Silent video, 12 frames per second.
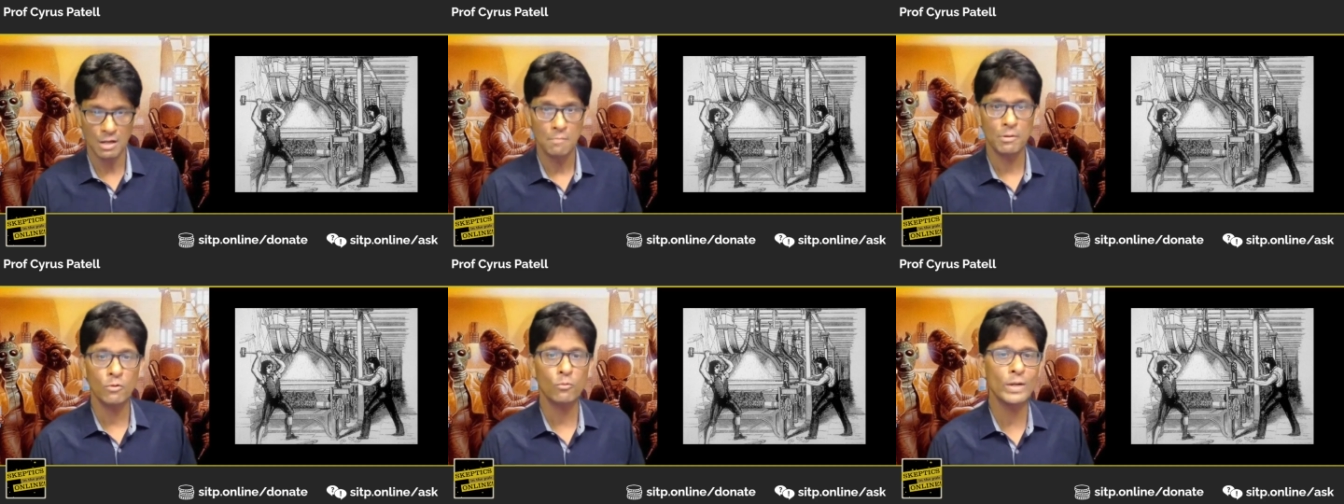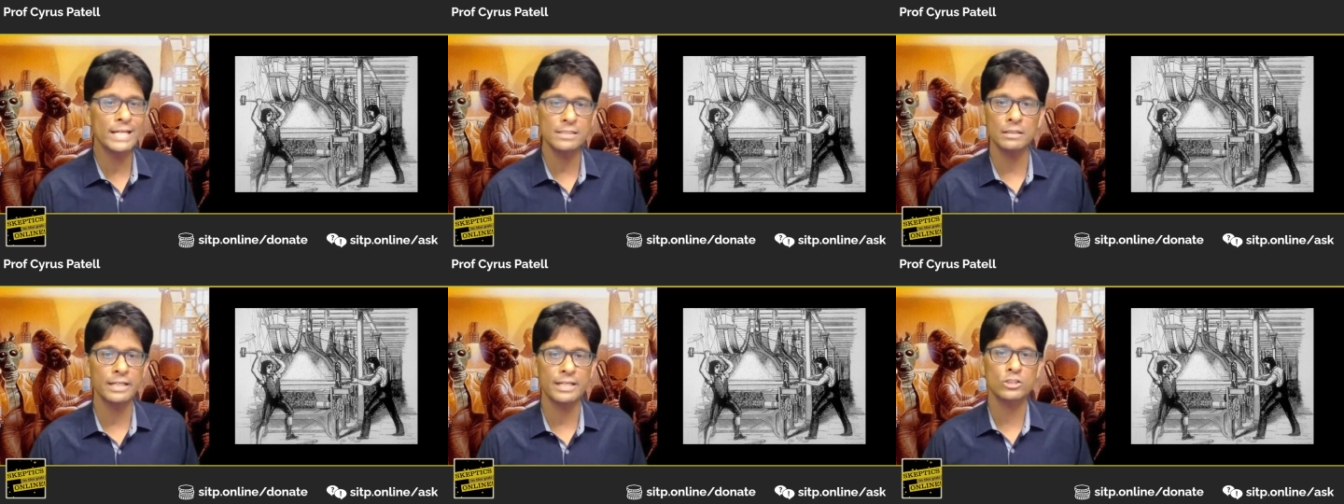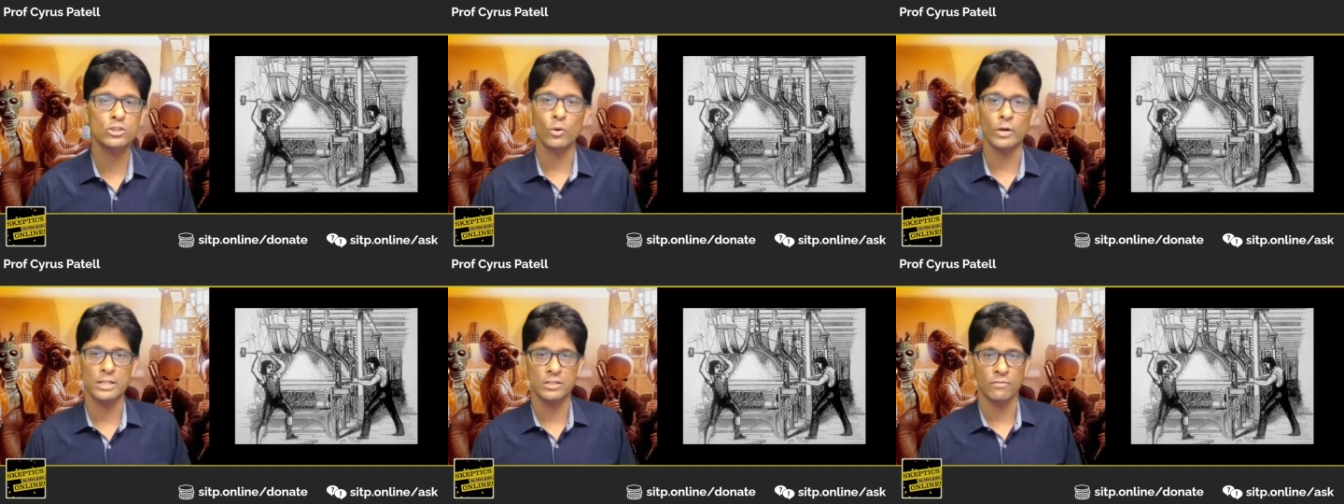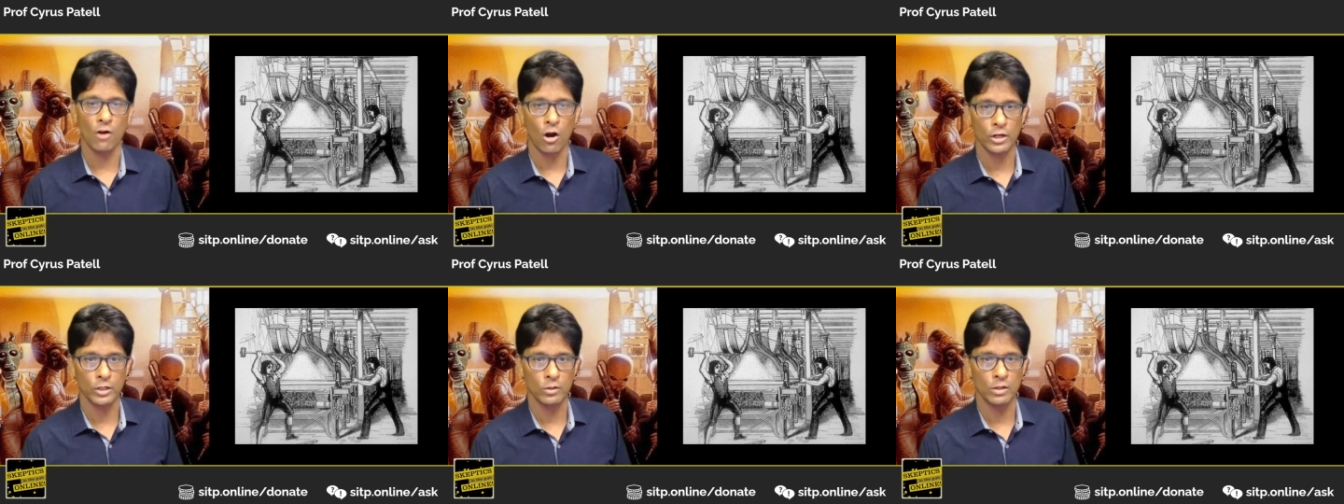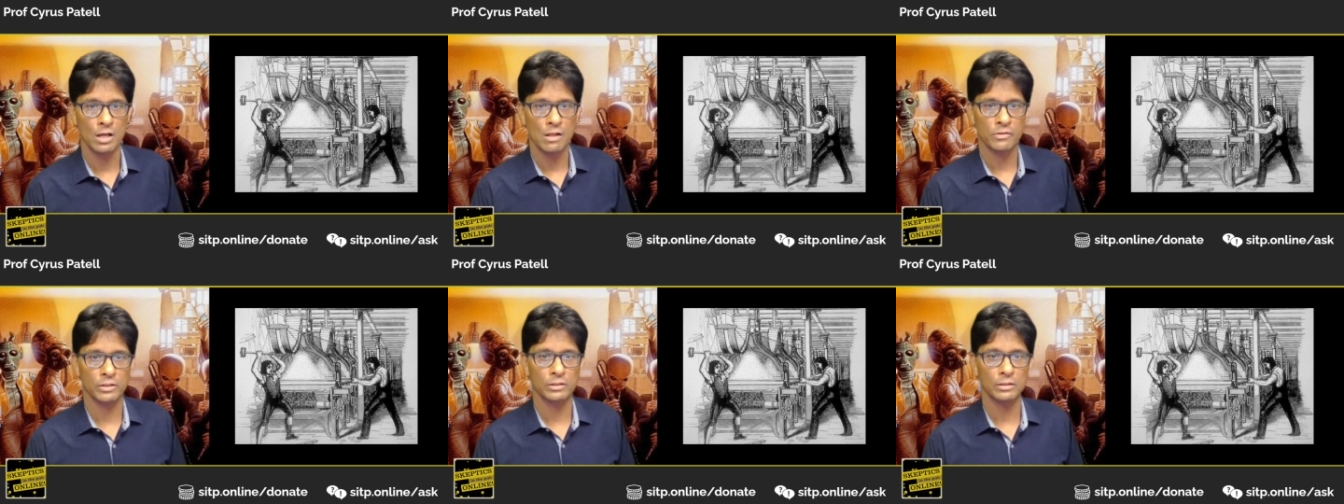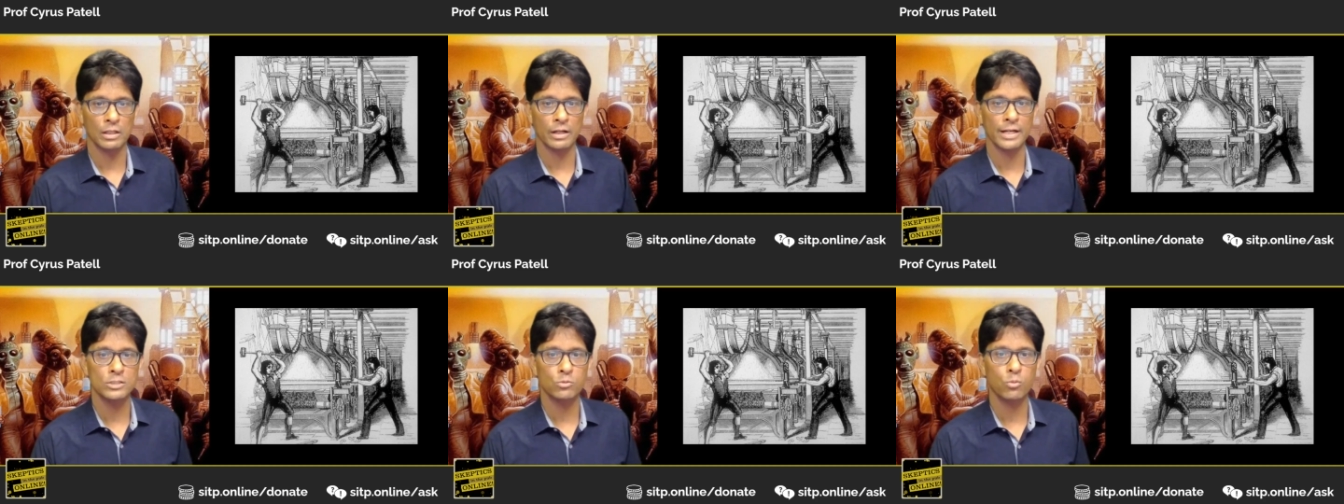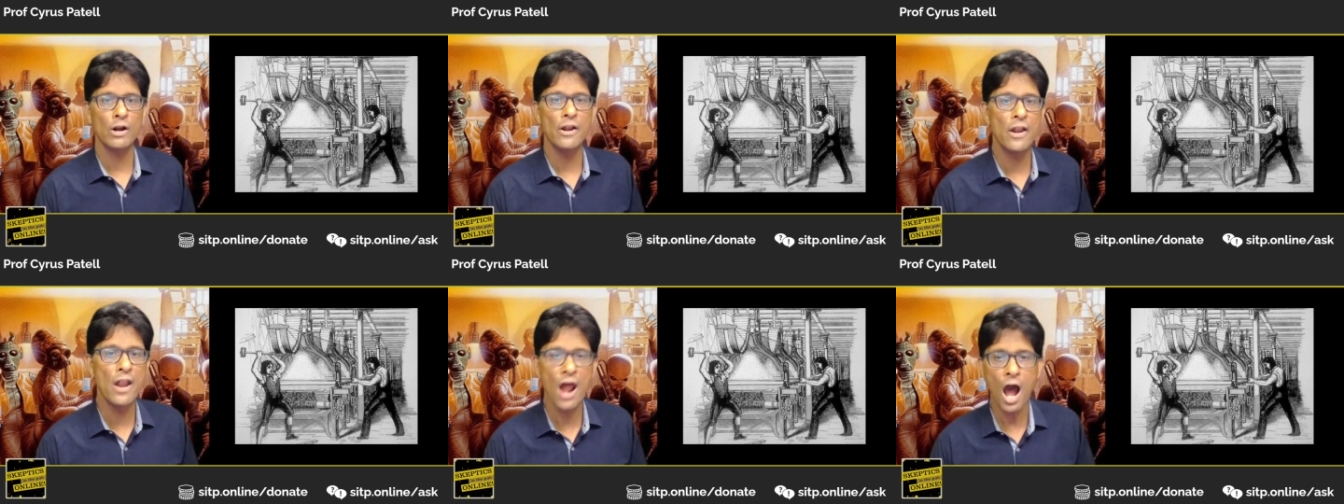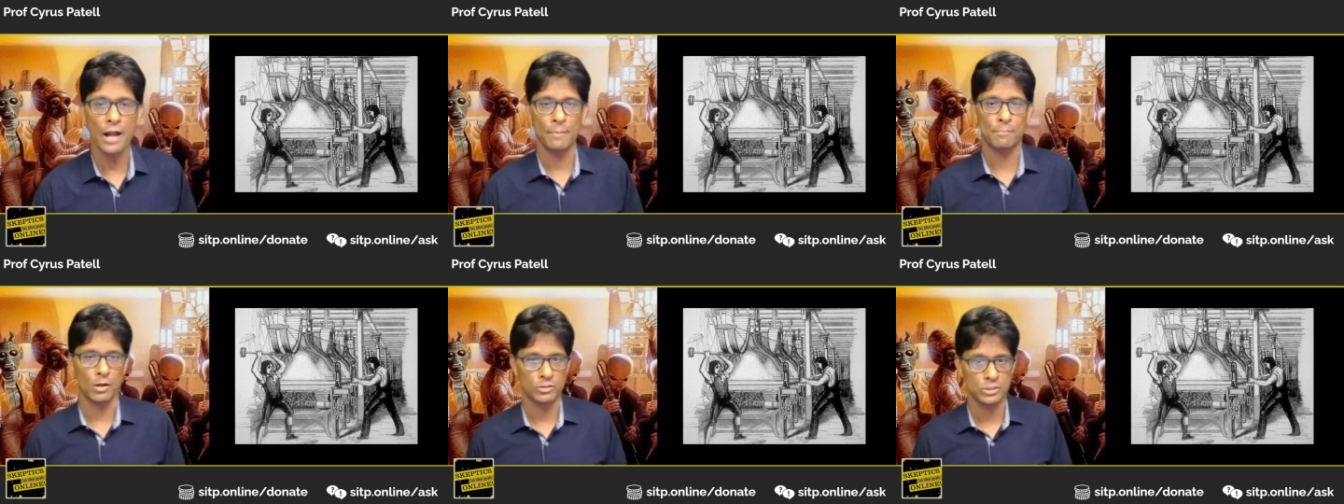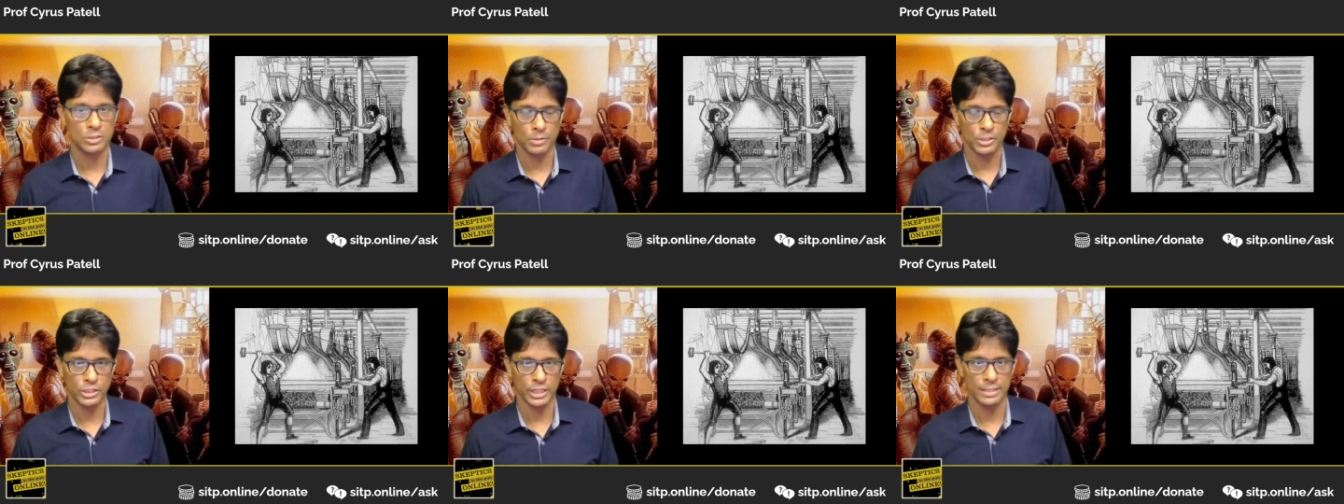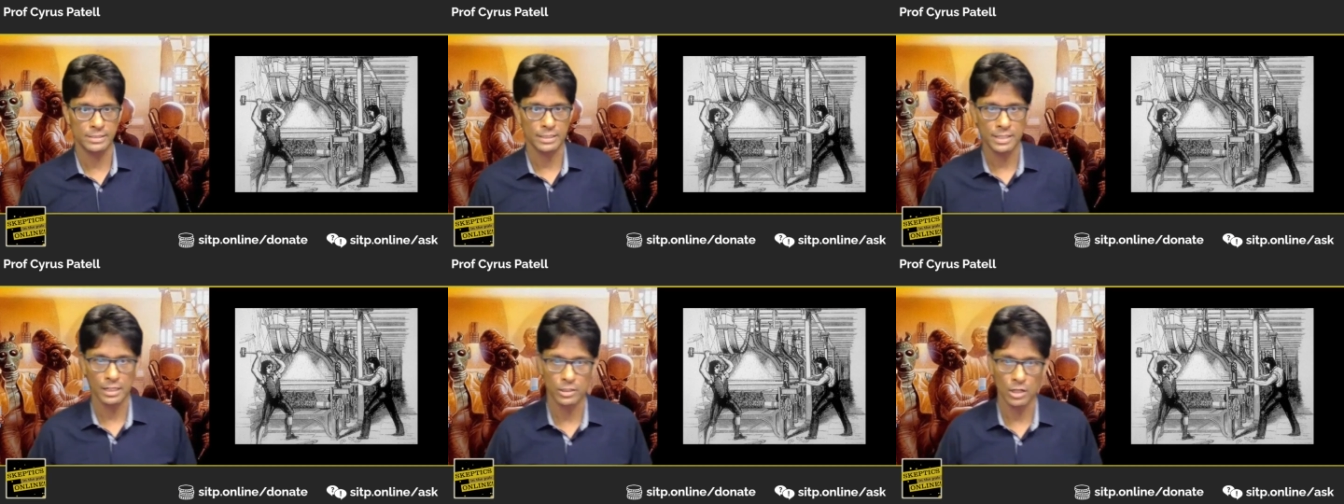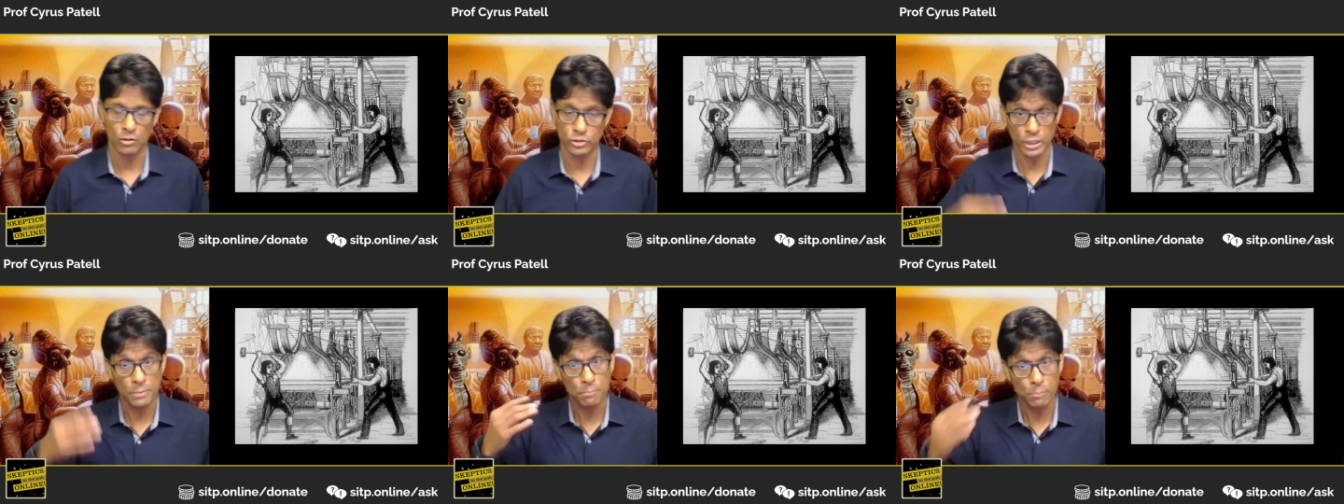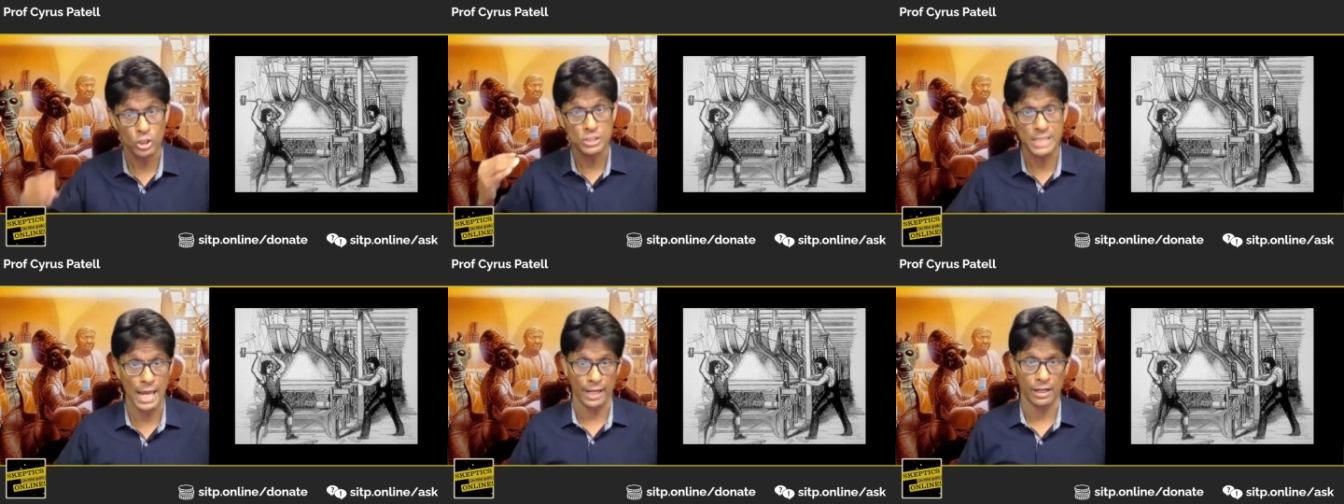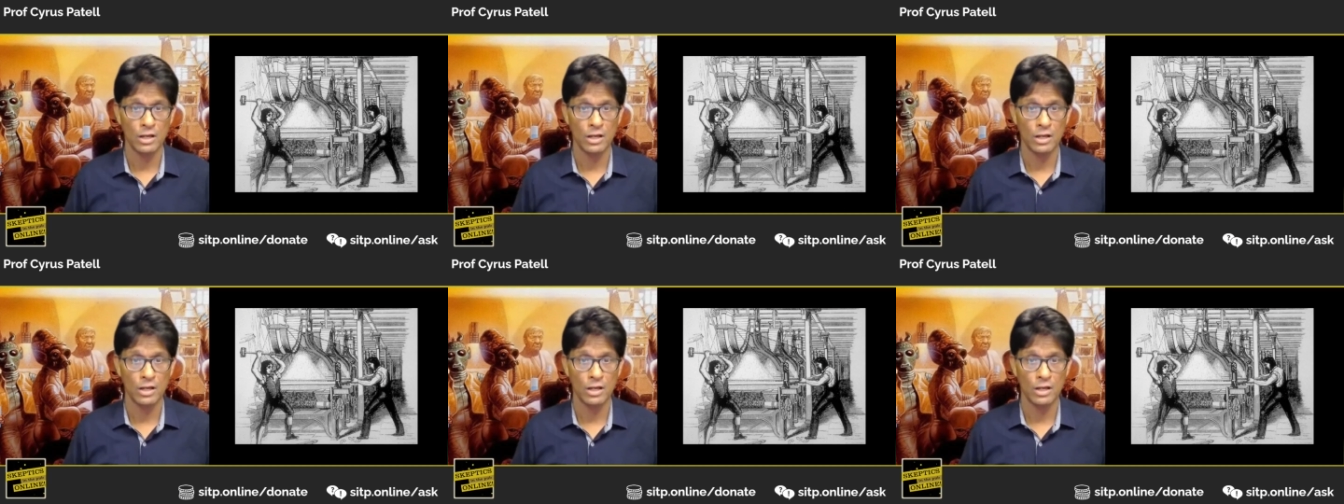But recently, historians have argued that the Luddites were not opposed to machines and technology per se.